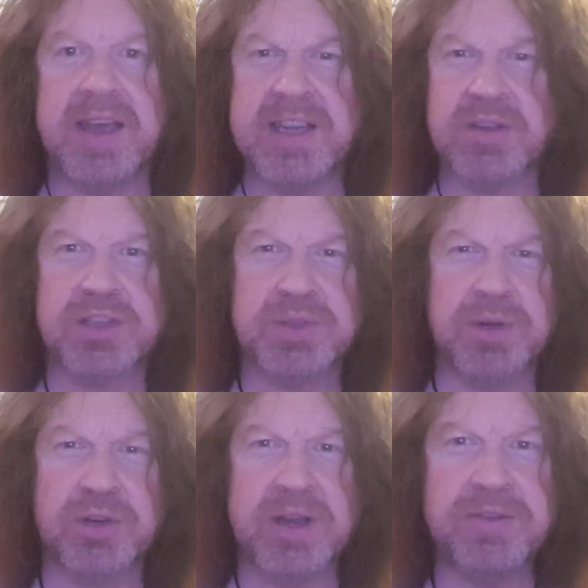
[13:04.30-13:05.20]
He's got
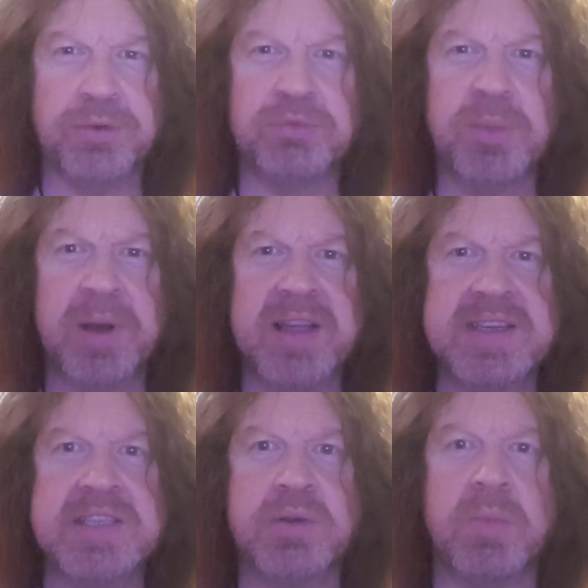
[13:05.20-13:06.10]
some great
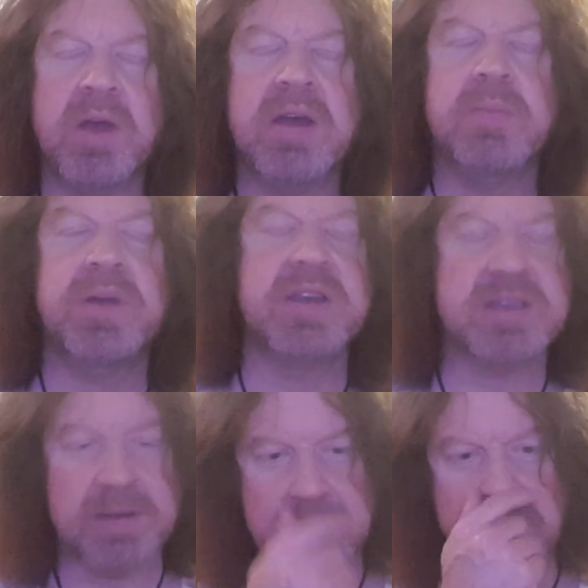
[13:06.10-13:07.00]
vulnerability to him
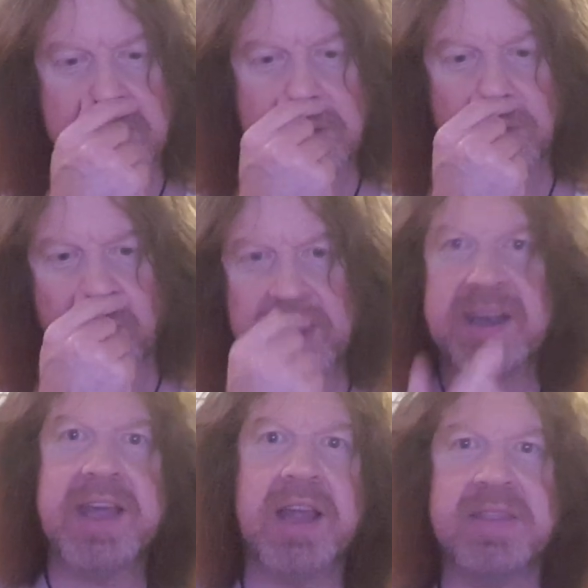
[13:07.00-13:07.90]
because and when
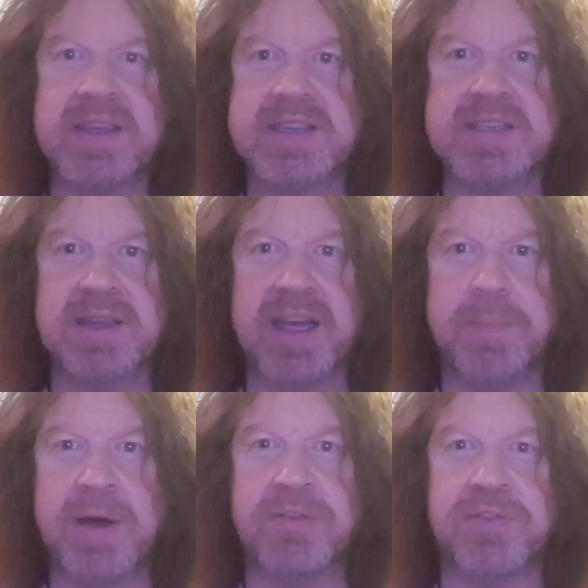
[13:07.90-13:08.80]
they get this
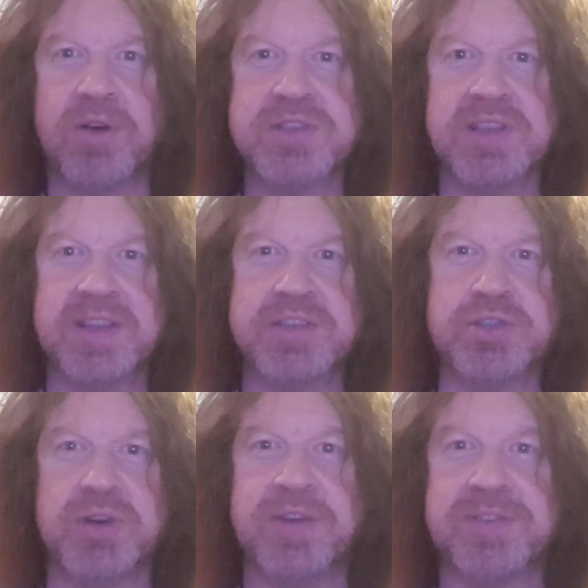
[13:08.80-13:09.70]
uh, Ben Foster, this
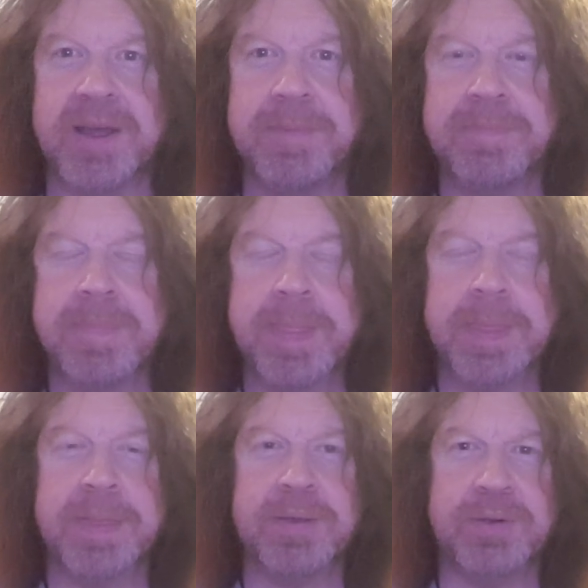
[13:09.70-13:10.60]
drifter,
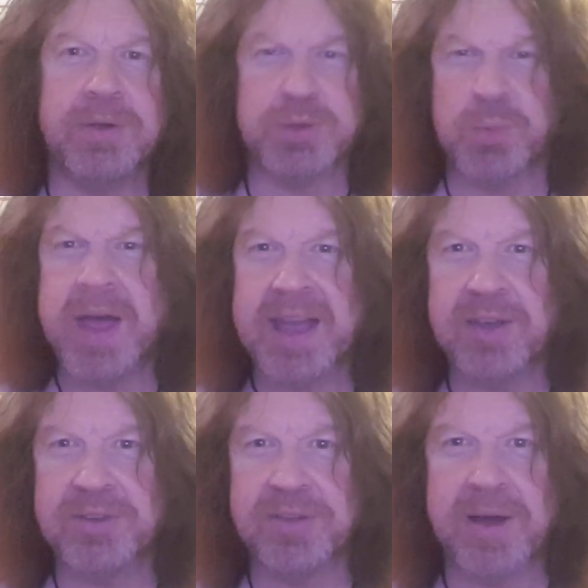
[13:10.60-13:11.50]
who's
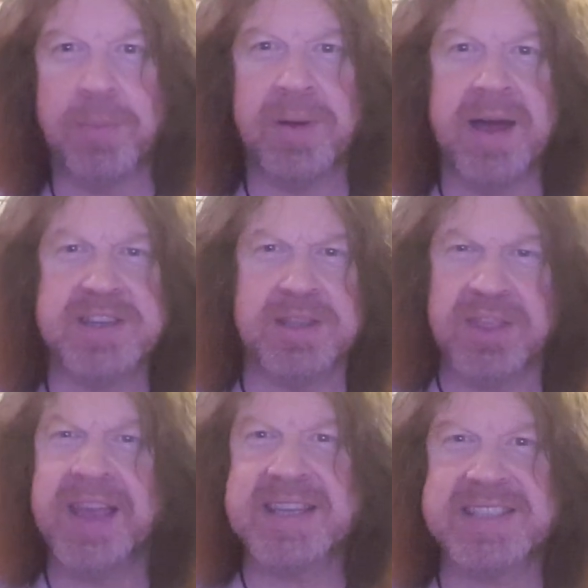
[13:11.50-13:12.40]
working for the vampires
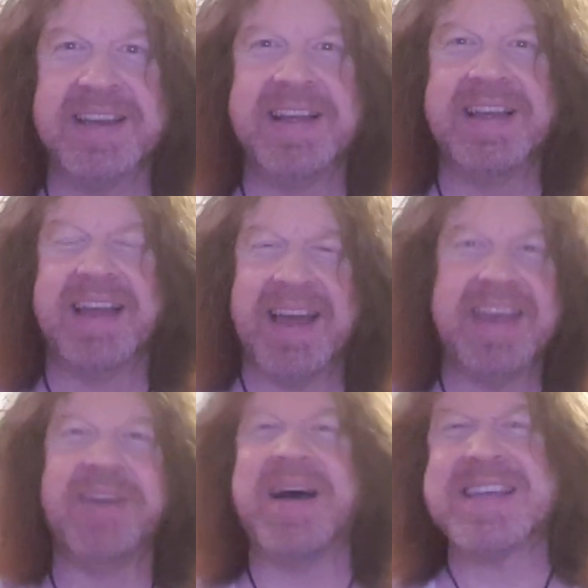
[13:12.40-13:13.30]
and thinks,
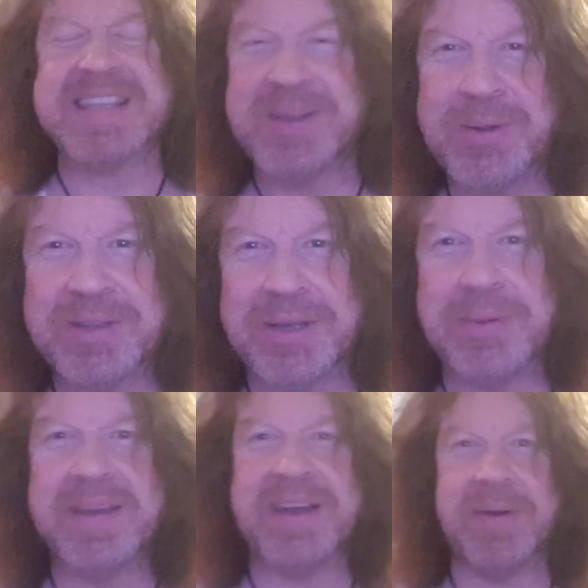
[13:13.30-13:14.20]
you know, as they all do, you